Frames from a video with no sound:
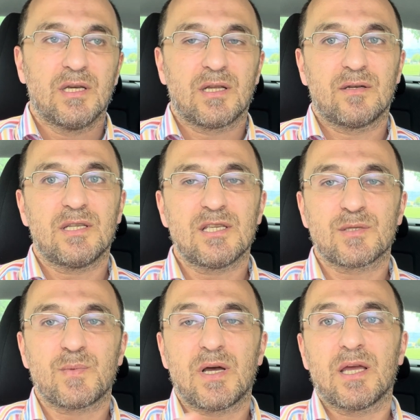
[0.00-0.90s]
Now, this
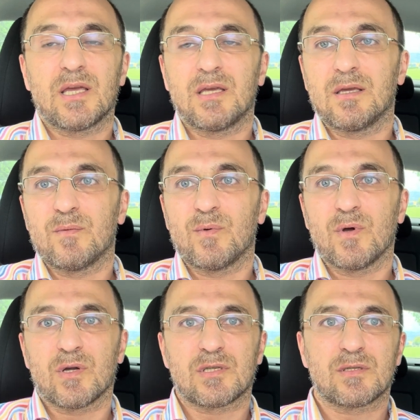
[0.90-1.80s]
is why he
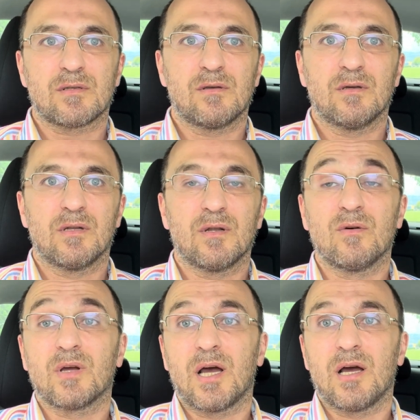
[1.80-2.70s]
works
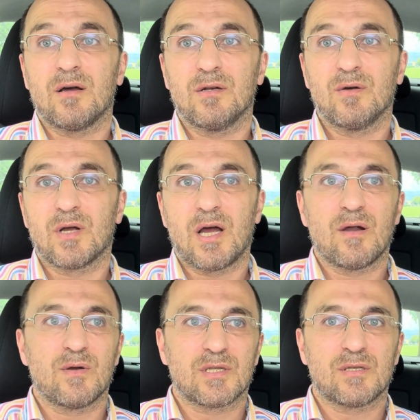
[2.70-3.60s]
long
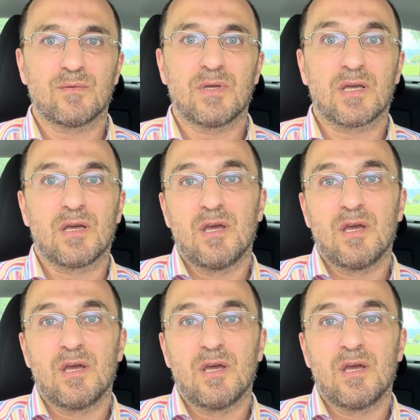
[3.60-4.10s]
hours a week,